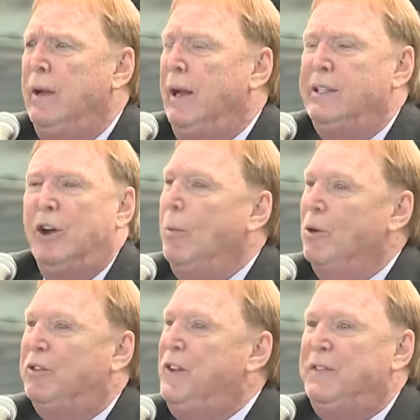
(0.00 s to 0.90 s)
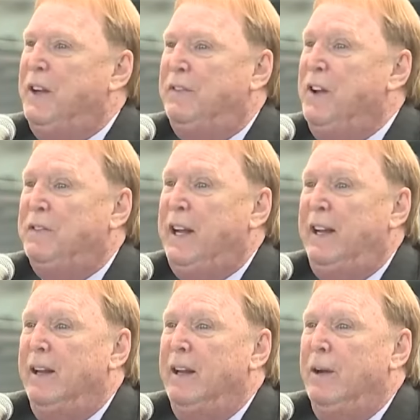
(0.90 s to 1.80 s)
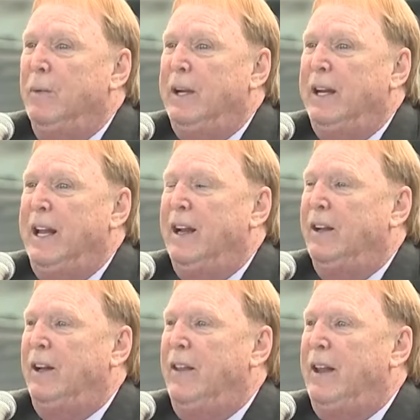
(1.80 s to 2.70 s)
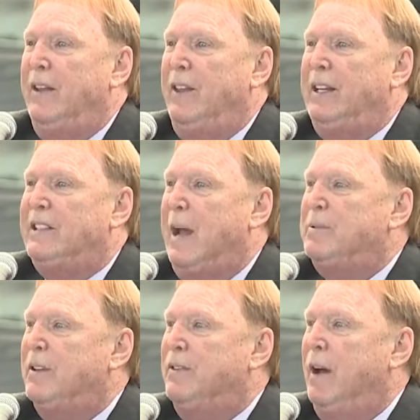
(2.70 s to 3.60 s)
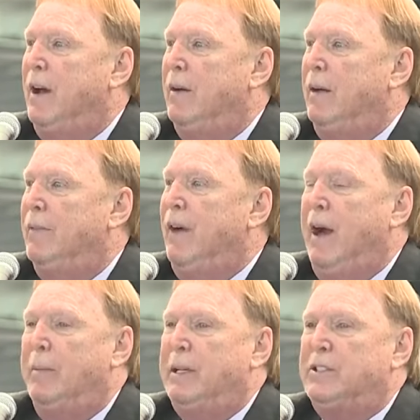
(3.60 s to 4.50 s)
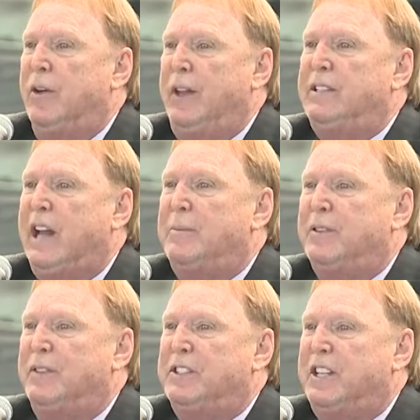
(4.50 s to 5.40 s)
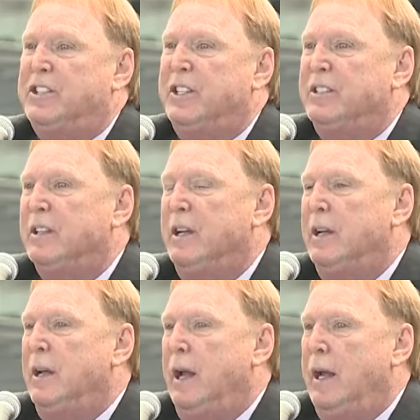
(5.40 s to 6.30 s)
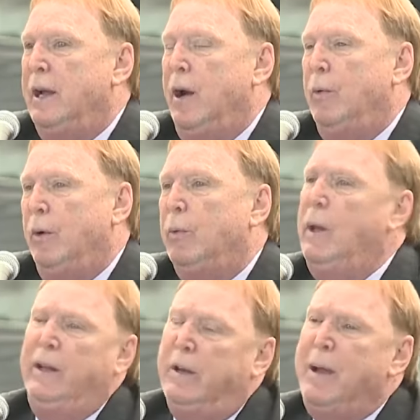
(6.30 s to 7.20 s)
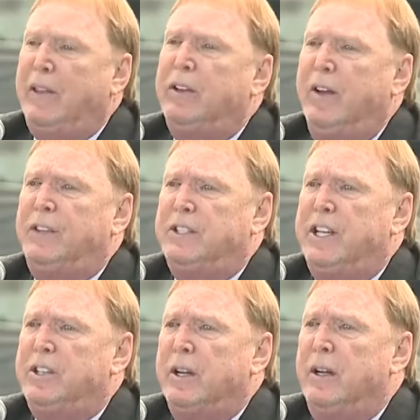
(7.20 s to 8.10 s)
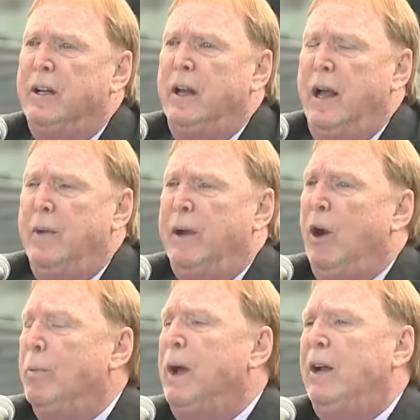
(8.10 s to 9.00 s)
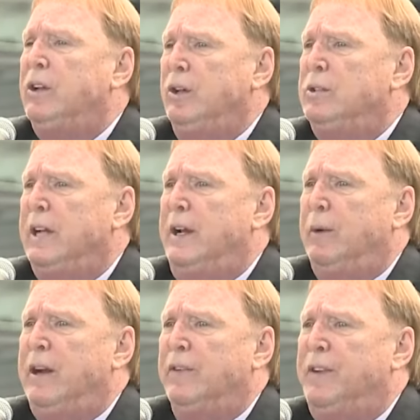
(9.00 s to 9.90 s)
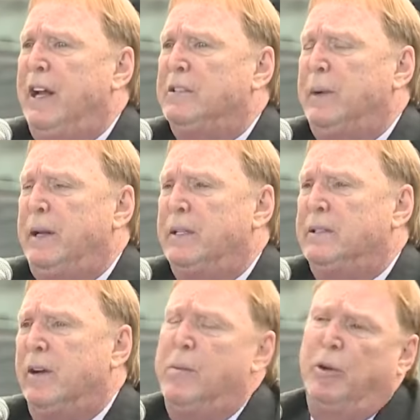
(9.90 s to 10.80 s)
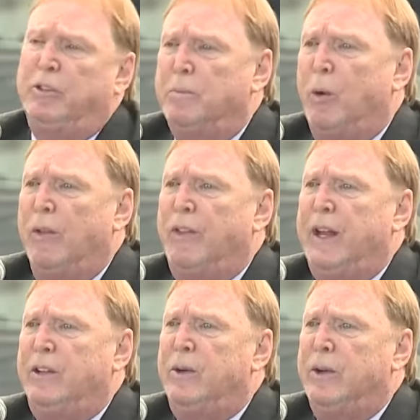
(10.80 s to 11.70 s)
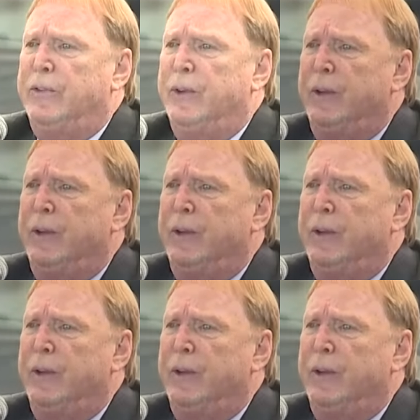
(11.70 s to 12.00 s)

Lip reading: it's almost 50-50 when you get into these types of environments or these types of decisions. And we're willing to make the tough decision. And we hope not to lose any Raider fans because they're the most important thing to us.